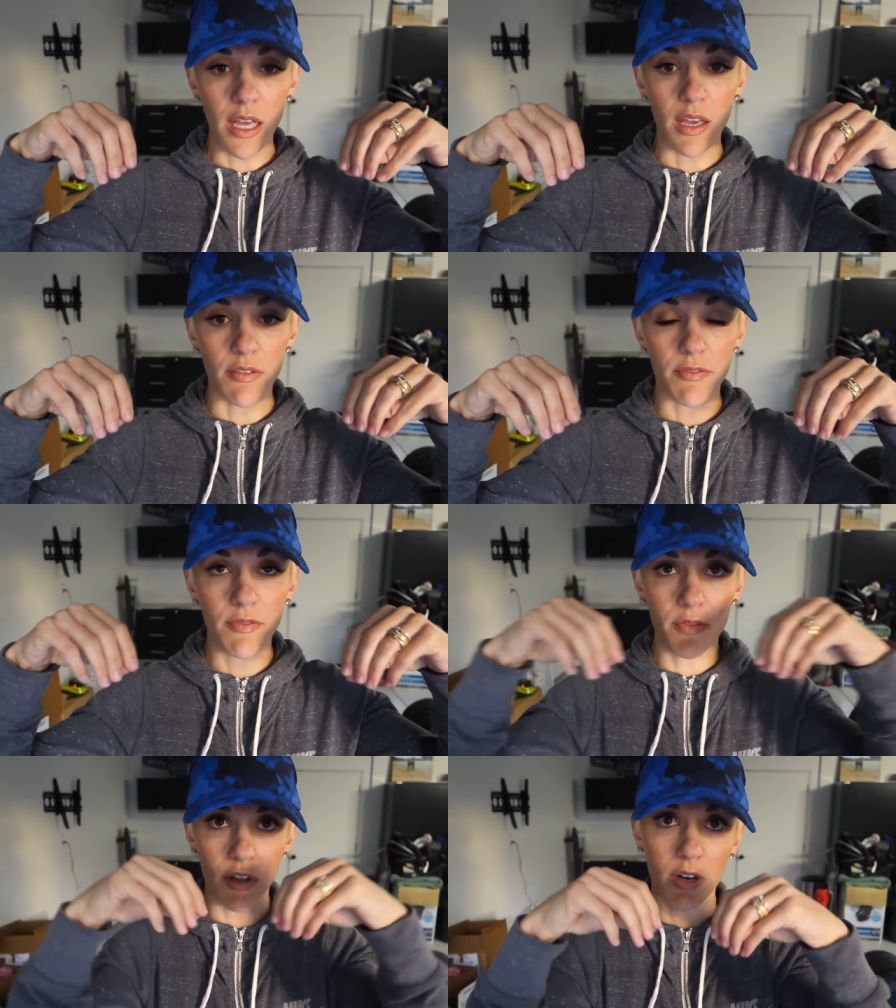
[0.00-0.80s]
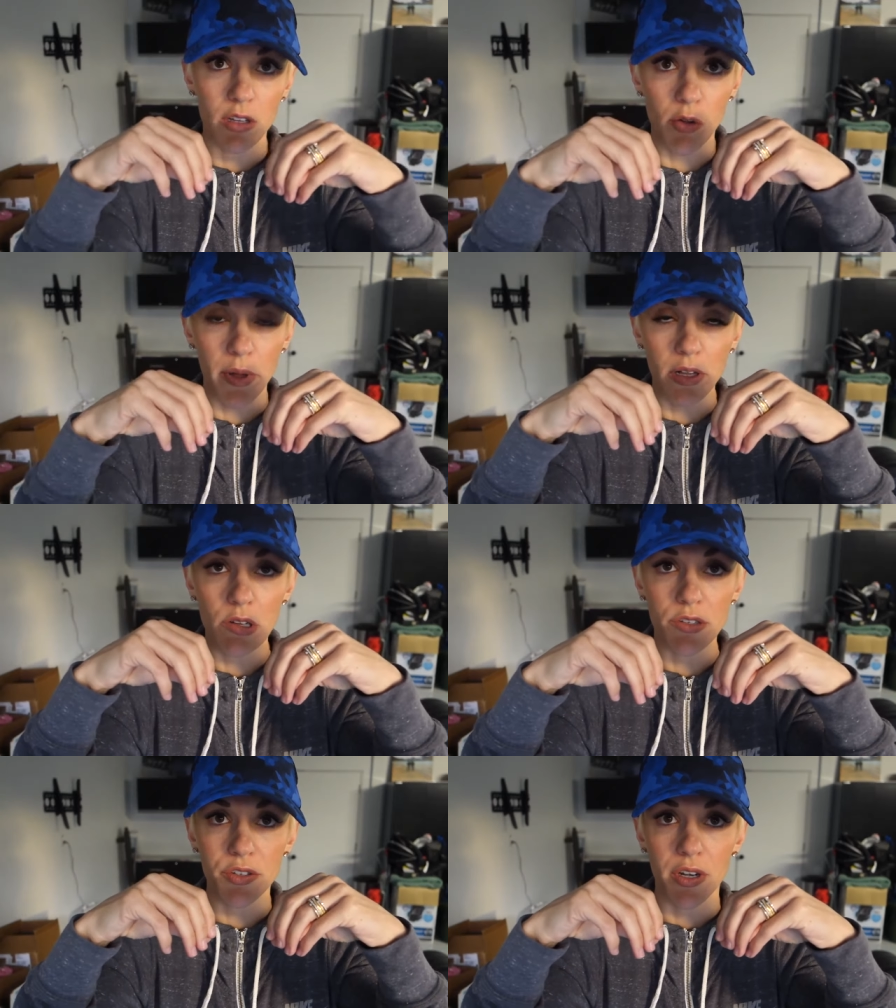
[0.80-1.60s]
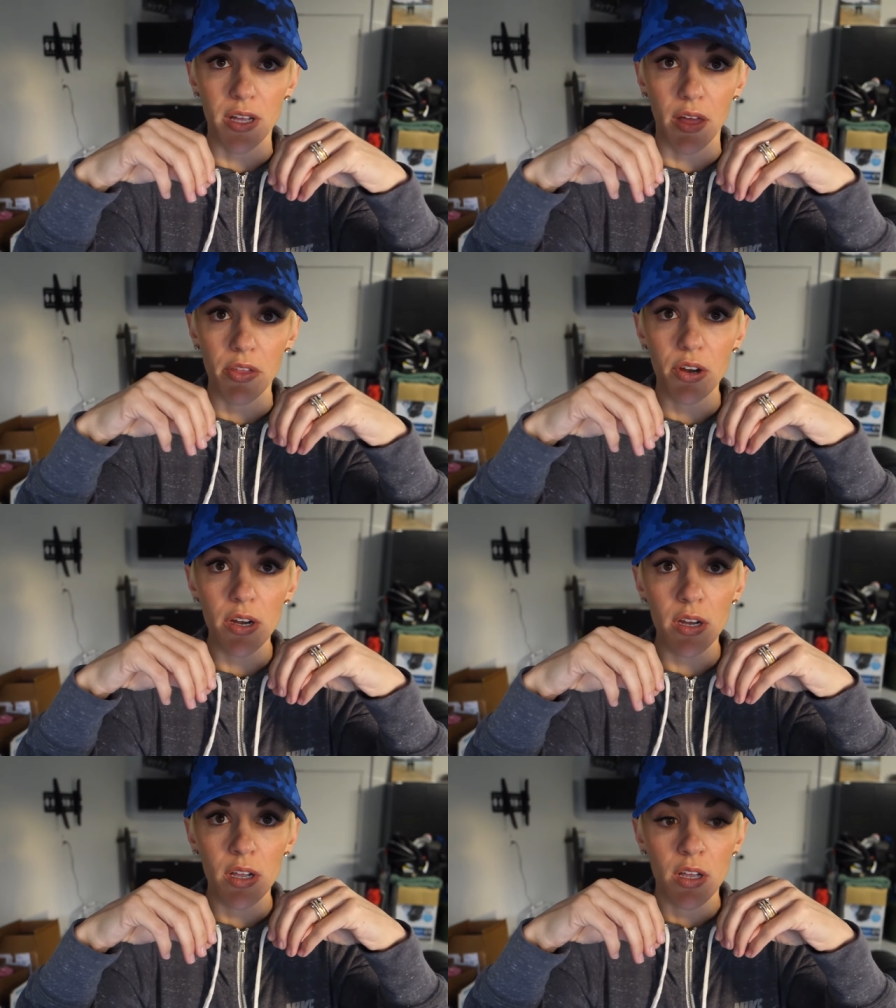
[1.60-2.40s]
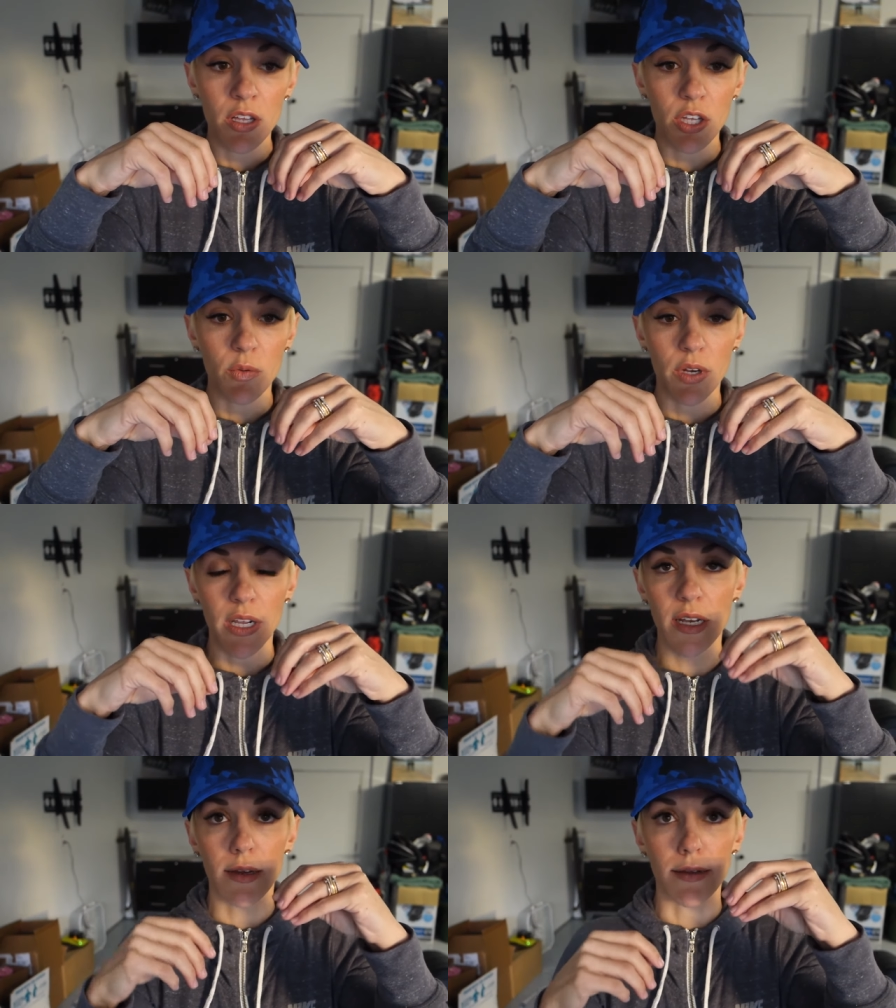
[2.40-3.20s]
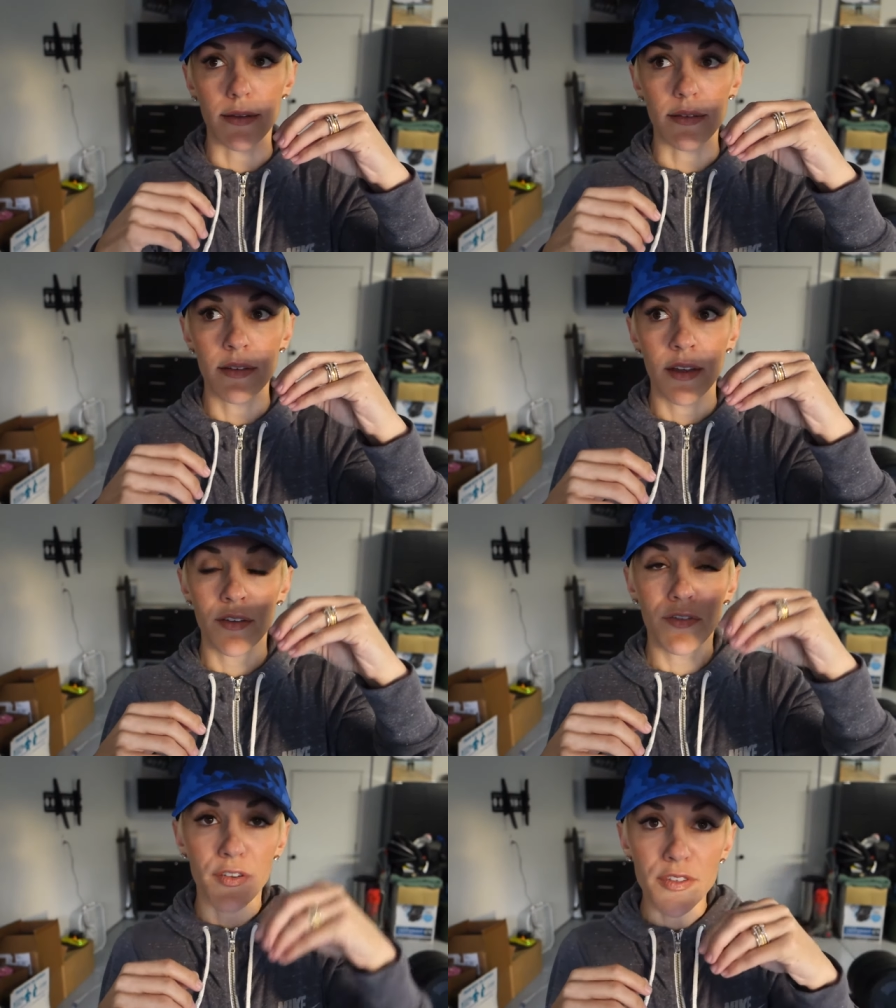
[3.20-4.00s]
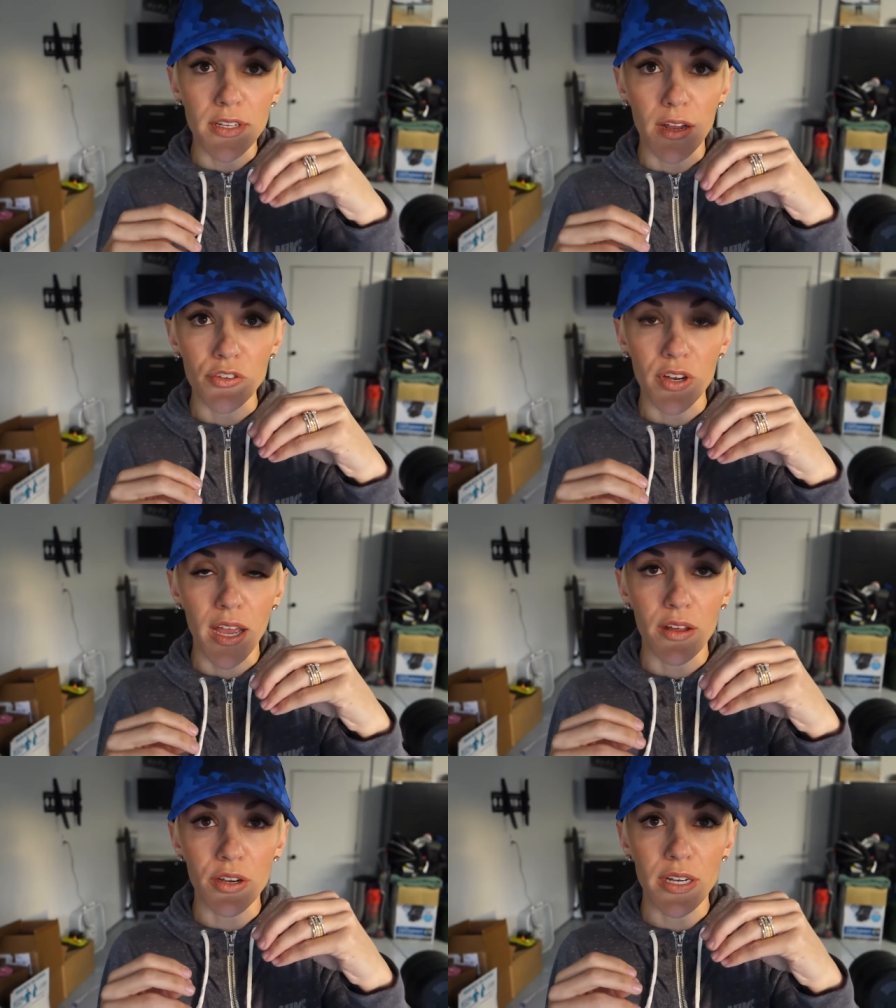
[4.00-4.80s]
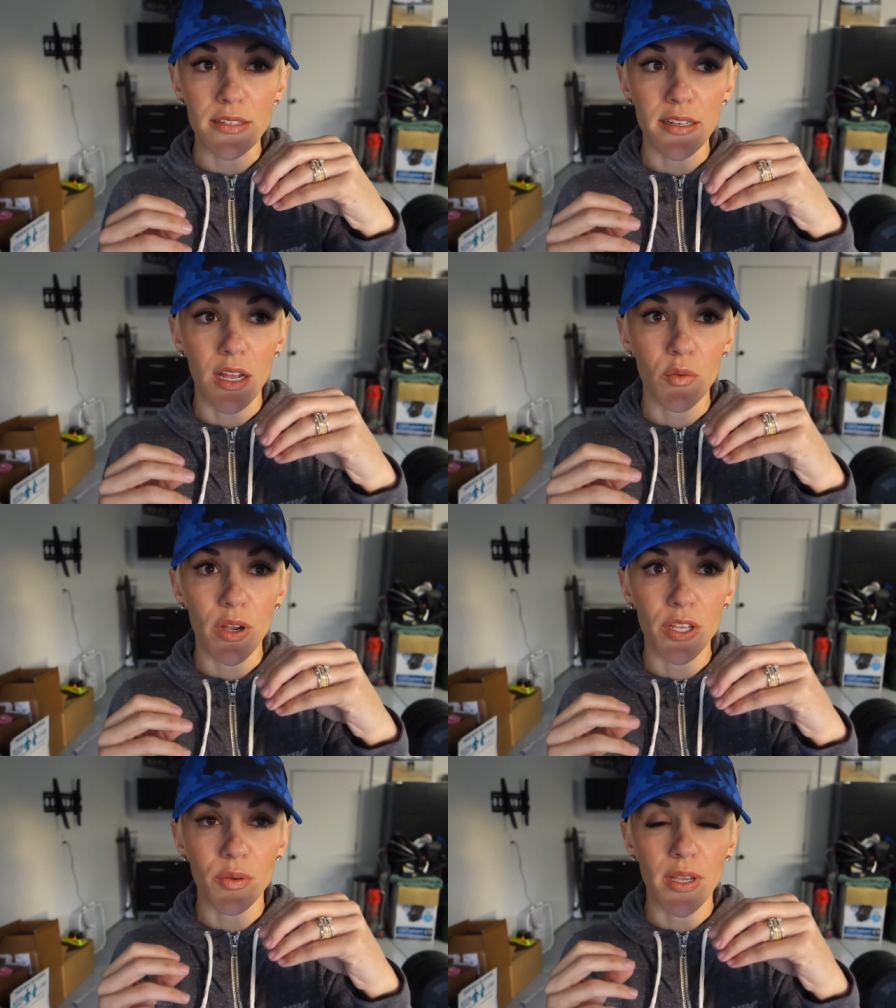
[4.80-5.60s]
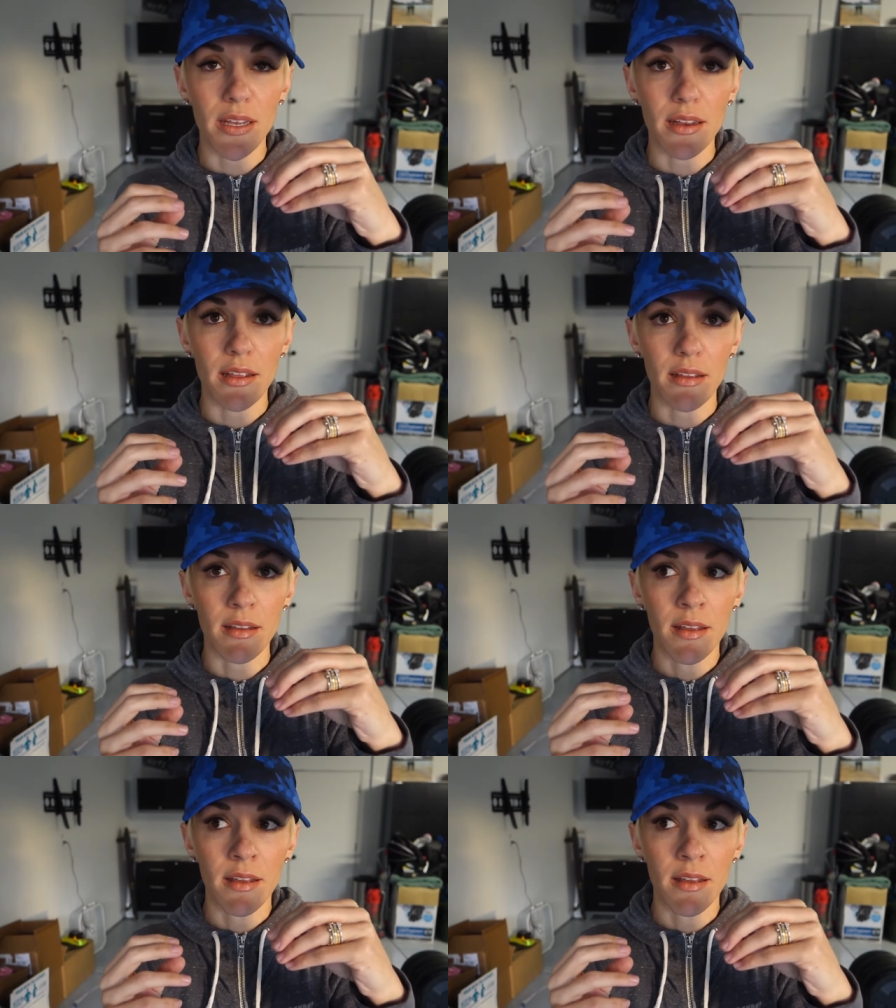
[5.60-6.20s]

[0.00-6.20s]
If they're a little bit closer together, you were eating 1500 calories and I want you eating